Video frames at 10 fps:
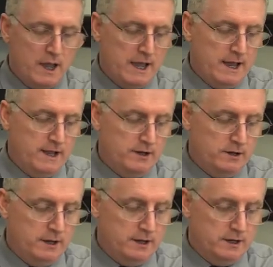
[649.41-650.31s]
And
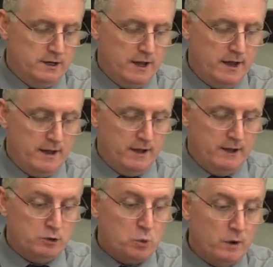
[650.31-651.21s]
in
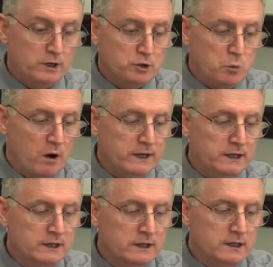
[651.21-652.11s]

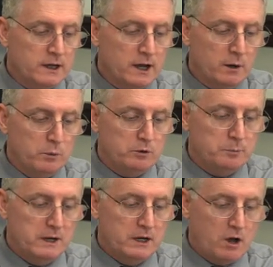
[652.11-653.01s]
2020, what's
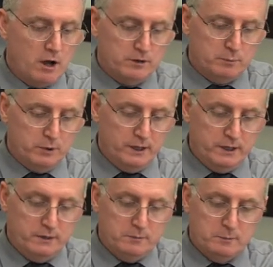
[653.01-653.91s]
being
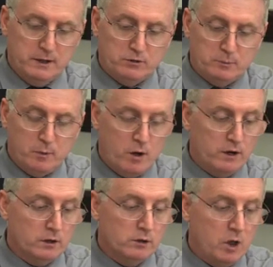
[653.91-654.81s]
contemplated based
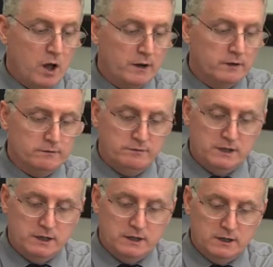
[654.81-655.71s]
upon a lot of
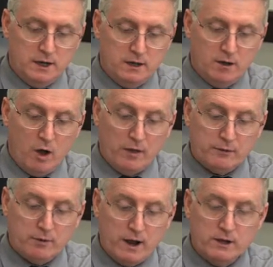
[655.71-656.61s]
the
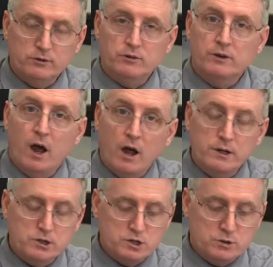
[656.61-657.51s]
authorized and
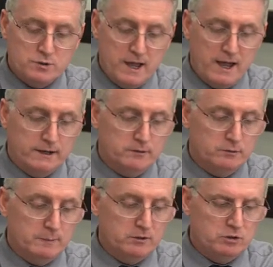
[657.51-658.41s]
unissued debt,
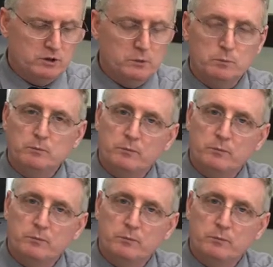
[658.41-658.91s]
it's basically